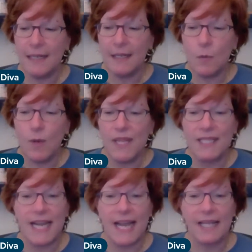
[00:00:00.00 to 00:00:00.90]
with a
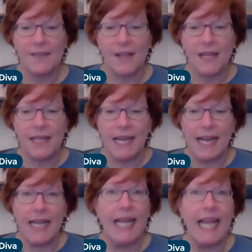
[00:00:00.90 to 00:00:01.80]
tagline,
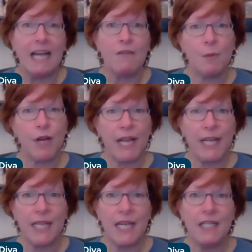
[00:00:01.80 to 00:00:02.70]
have a
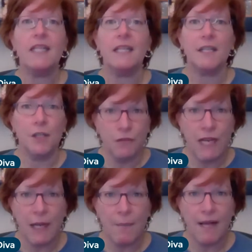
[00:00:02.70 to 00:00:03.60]
brain, you've
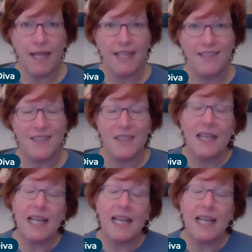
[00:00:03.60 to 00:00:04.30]
got bias,